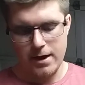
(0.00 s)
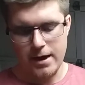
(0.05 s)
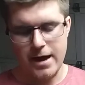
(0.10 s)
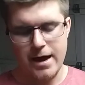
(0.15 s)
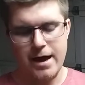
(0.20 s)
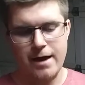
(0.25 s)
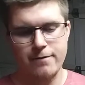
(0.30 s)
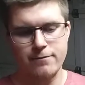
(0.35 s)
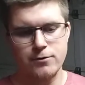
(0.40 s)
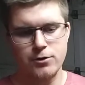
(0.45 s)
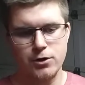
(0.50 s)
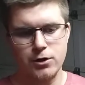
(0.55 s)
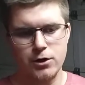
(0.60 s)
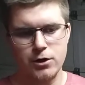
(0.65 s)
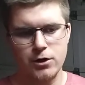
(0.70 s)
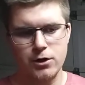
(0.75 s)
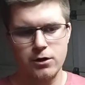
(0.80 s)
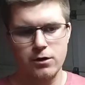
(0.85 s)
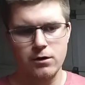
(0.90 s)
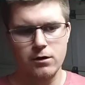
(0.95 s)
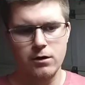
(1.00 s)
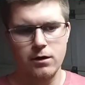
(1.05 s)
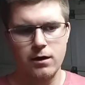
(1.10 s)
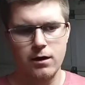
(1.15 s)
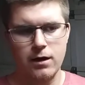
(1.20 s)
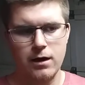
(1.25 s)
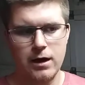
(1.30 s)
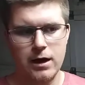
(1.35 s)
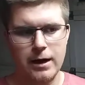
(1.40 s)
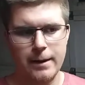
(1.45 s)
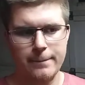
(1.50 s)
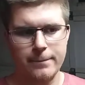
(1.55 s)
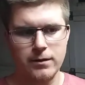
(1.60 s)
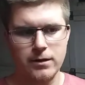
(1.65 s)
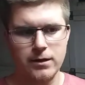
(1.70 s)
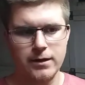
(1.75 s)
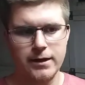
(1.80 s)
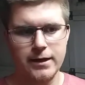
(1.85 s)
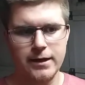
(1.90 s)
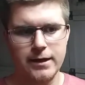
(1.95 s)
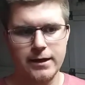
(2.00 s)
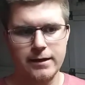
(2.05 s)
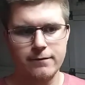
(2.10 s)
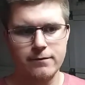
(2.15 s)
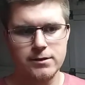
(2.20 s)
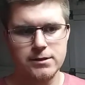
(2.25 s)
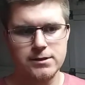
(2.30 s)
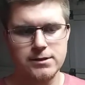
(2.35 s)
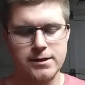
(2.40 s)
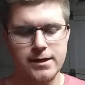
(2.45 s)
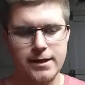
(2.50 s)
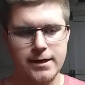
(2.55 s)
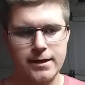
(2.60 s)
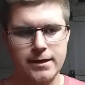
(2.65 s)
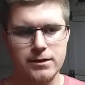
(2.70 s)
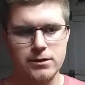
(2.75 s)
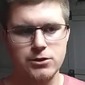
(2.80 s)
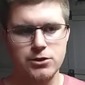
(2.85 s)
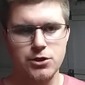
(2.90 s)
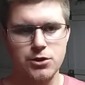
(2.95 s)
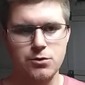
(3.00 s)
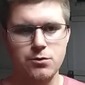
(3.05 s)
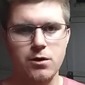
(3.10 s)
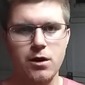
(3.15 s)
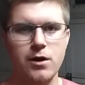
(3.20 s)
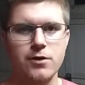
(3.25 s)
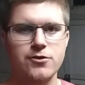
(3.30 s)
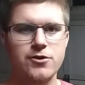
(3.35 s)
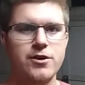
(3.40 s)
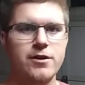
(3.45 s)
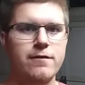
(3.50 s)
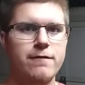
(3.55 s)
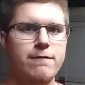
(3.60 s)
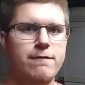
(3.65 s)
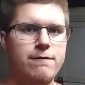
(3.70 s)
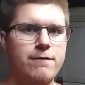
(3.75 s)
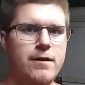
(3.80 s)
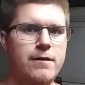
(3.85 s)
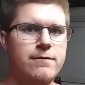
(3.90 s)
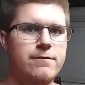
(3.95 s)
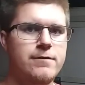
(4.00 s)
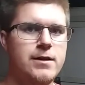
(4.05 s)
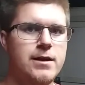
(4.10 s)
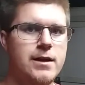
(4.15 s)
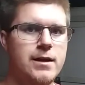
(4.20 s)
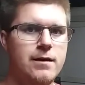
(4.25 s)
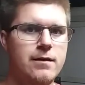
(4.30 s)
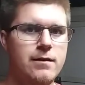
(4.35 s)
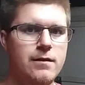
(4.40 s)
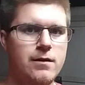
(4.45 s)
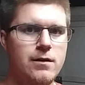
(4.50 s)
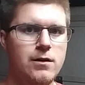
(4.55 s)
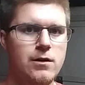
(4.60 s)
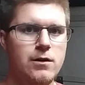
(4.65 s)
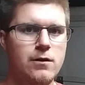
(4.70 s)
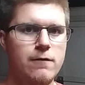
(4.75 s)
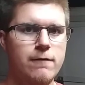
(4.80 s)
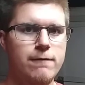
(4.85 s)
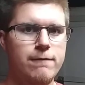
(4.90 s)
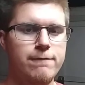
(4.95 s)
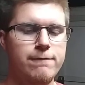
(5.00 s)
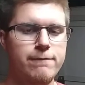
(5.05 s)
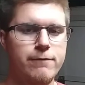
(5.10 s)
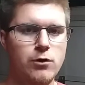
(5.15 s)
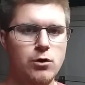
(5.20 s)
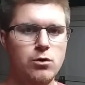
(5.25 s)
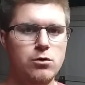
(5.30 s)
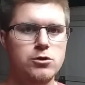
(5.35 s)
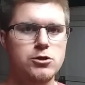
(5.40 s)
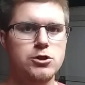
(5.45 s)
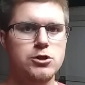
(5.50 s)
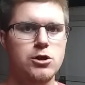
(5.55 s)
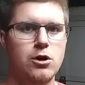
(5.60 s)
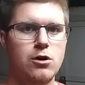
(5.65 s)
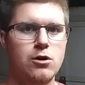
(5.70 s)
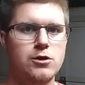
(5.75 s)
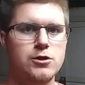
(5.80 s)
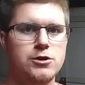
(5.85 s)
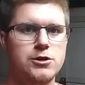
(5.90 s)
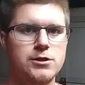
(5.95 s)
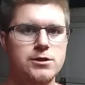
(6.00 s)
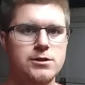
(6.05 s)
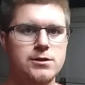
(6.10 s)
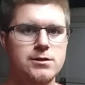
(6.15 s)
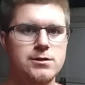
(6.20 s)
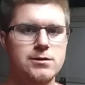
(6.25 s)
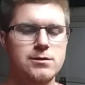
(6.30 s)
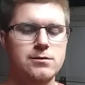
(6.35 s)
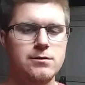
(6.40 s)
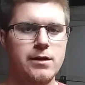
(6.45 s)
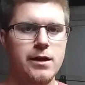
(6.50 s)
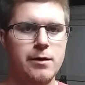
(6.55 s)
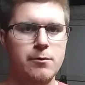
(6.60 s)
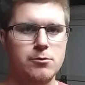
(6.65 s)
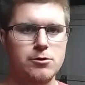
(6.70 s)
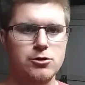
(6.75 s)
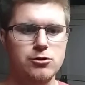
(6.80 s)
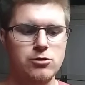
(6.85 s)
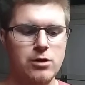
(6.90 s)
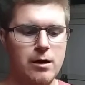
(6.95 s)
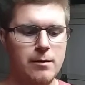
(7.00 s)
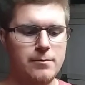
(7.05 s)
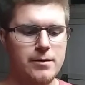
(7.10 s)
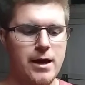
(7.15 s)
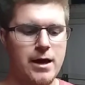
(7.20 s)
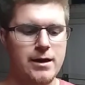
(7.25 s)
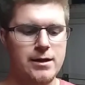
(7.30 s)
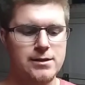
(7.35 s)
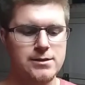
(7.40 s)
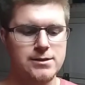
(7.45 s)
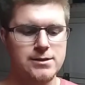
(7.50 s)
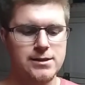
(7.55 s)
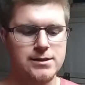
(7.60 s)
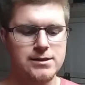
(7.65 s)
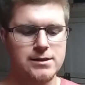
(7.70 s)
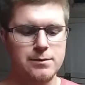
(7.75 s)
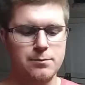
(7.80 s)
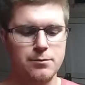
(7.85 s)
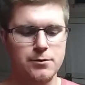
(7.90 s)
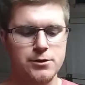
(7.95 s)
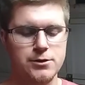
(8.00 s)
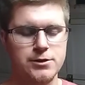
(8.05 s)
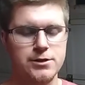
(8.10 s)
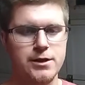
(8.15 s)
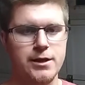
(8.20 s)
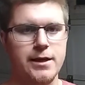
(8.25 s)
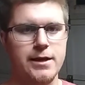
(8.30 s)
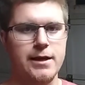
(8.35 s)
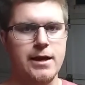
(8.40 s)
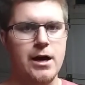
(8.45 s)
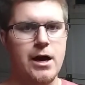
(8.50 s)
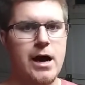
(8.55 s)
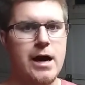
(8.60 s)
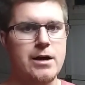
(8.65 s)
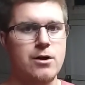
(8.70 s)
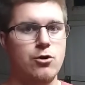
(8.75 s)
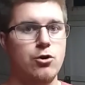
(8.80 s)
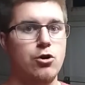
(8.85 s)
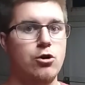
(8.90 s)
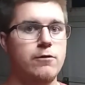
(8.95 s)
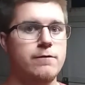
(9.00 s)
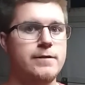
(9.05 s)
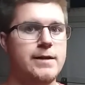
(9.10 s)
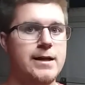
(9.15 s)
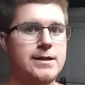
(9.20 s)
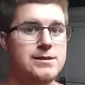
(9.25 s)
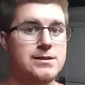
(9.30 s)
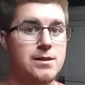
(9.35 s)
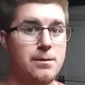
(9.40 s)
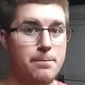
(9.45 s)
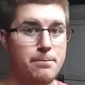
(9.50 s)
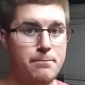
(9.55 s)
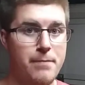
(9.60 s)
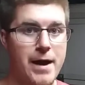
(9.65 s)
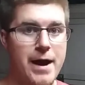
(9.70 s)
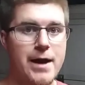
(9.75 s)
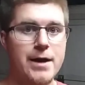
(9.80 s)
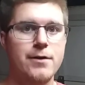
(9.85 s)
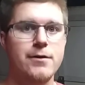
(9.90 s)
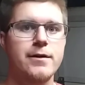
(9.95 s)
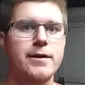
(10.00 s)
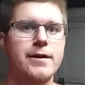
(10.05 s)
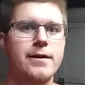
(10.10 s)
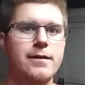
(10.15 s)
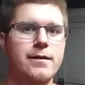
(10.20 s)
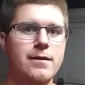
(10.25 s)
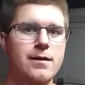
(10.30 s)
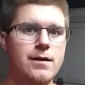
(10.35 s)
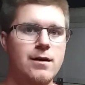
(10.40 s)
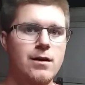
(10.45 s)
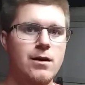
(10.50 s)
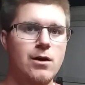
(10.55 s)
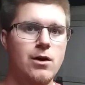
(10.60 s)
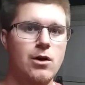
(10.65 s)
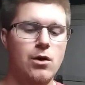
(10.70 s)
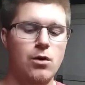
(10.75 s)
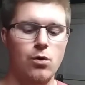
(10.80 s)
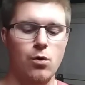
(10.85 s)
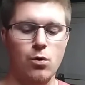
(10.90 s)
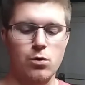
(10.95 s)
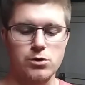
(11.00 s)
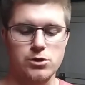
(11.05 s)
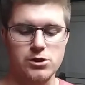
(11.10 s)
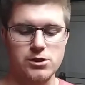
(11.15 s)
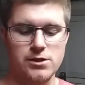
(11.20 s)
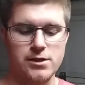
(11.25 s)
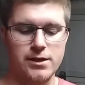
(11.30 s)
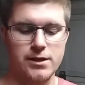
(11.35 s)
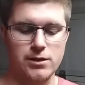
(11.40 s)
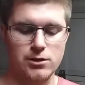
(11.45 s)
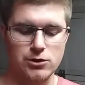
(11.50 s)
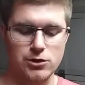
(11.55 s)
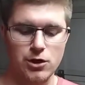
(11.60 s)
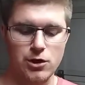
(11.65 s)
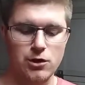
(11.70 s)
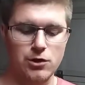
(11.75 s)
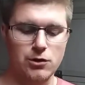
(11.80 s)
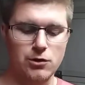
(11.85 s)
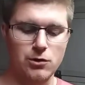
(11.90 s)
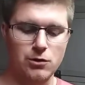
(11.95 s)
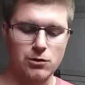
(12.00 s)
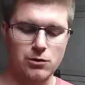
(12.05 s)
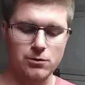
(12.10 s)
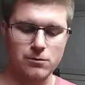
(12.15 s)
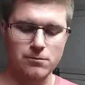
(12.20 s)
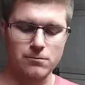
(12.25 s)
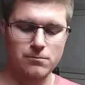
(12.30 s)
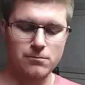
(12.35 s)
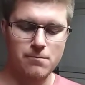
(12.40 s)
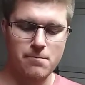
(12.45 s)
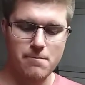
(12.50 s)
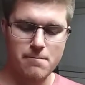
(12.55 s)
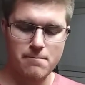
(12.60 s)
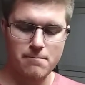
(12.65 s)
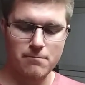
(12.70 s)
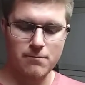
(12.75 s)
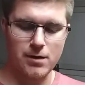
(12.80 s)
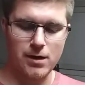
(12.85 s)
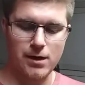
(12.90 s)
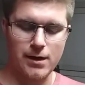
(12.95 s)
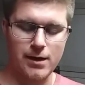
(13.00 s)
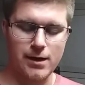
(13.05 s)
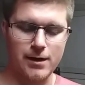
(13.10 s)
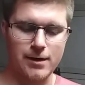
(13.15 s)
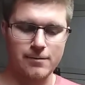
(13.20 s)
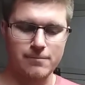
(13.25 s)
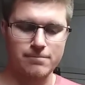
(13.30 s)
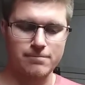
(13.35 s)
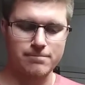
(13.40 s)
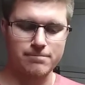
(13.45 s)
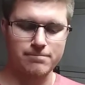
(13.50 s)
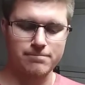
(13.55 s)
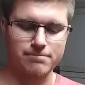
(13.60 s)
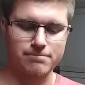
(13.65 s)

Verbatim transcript: after, I believe it said 250 full charges, it would drop down to 60%. Now, I don't know if that's the battery or just the internal um,